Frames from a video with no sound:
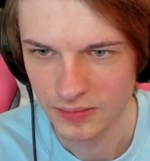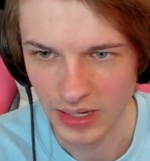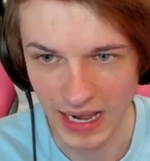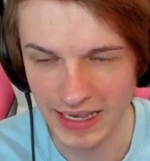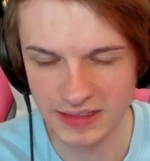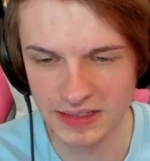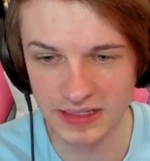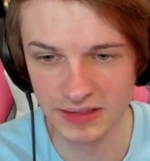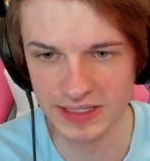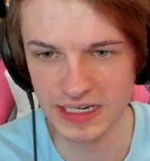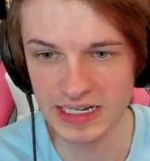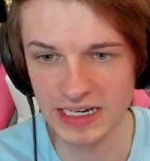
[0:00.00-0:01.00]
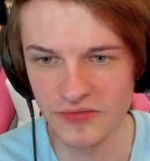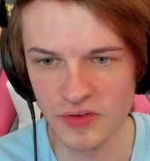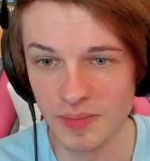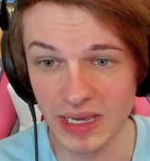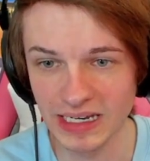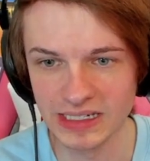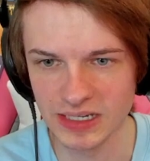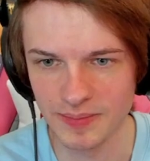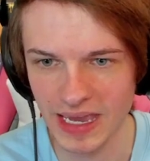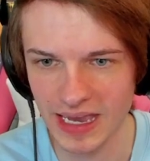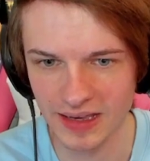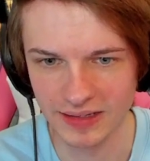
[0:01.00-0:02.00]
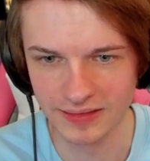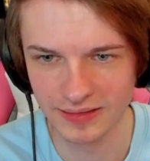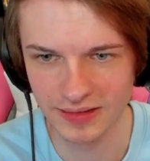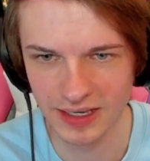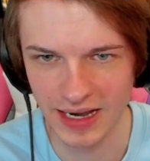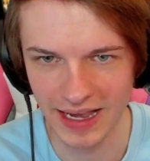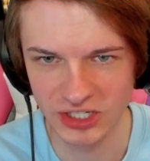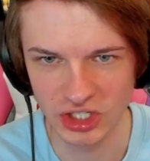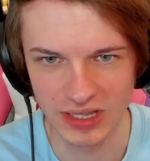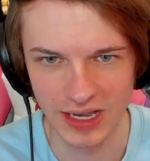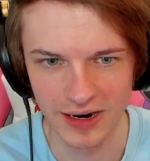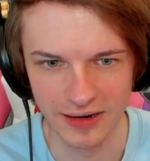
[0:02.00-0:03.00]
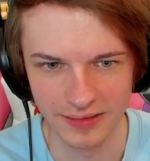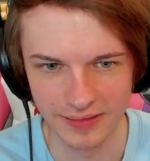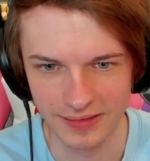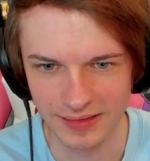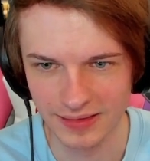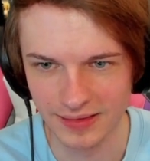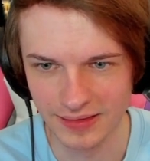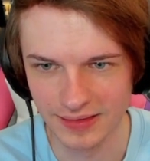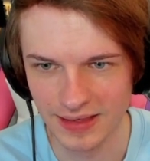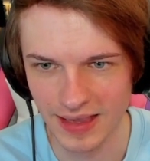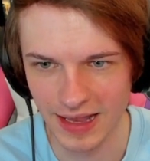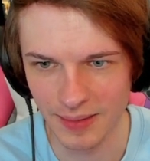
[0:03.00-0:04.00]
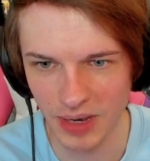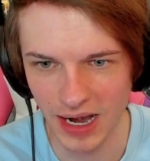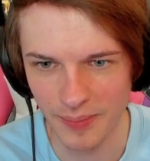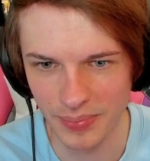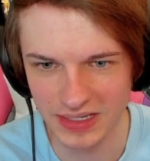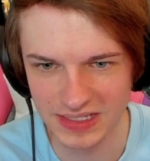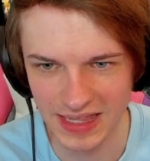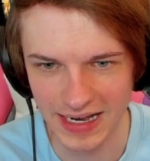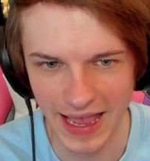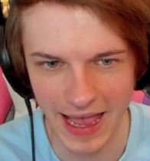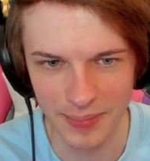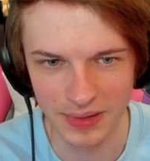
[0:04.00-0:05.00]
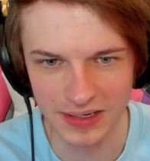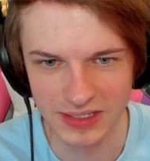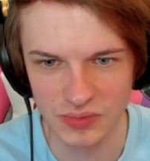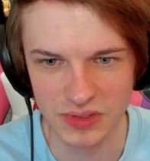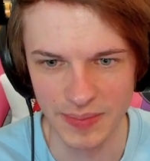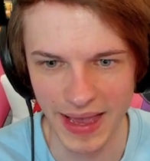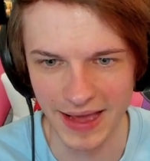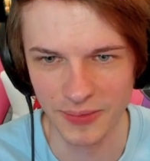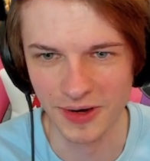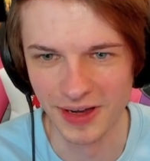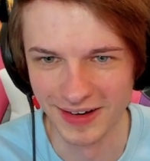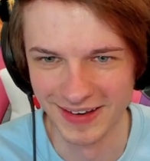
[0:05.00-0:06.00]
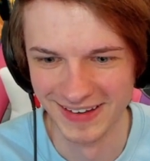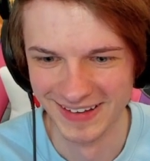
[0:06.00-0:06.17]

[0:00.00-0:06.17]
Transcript: I didn't even mean to make a connection there and I'm kind of pissed that it happened because it was a bad one.